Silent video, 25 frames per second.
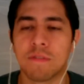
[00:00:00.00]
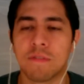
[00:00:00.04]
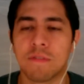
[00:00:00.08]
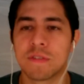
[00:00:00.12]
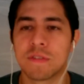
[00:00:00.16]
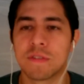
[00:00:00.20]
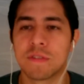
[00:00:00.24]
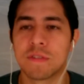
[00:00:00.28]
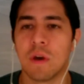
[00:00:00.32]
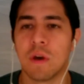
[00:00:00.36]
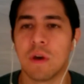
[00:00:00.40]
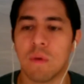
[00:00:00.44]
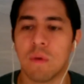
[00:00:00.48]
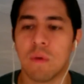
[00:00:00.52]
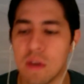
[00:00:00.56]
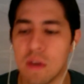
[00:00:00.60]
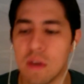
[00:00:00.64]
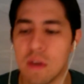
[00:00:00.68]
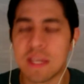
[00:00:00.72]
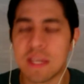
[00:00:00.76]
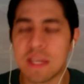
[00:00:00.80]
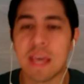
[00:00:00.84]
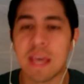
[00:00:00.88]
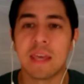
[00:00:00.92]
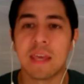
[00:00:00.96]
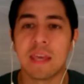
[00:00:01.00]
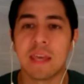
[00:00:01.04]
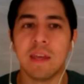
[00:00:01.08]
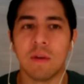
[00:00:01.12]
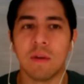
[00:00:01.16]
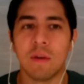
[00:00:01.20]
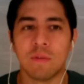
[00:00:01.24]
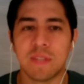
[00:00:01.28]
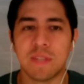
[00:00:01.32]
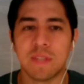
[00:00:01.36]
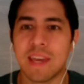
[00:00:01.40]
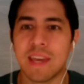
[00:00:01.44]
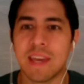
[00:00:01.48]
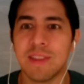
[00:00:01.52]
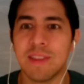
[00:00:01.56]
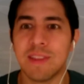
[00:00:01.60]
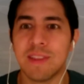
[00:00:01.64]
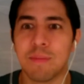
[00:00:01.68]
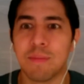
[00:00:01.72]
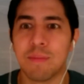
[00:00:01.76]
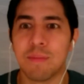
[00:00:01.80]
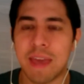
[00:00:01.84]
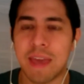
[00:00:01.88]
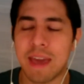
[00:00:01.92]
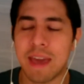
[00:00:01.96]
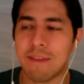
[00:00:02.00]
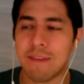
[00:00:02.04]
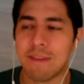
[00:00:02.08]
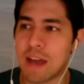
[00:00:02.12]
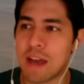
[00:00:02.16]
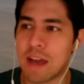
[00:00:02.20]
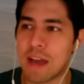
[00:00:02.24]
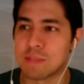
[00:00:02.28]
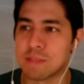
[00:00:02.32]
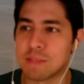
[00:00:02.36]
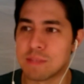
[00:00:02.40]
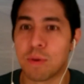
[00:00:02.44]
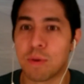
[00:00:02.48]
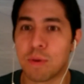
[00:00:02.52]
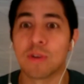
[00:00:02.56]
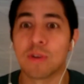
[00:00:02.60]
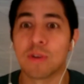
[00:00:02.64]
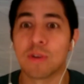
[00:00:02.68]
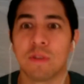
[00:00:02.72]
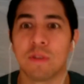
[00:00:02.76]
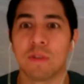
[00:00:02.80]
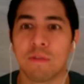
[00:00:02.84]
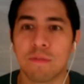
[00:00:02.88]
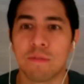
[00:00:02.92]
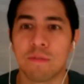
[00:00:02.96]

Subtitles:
So taking their behavior as a personal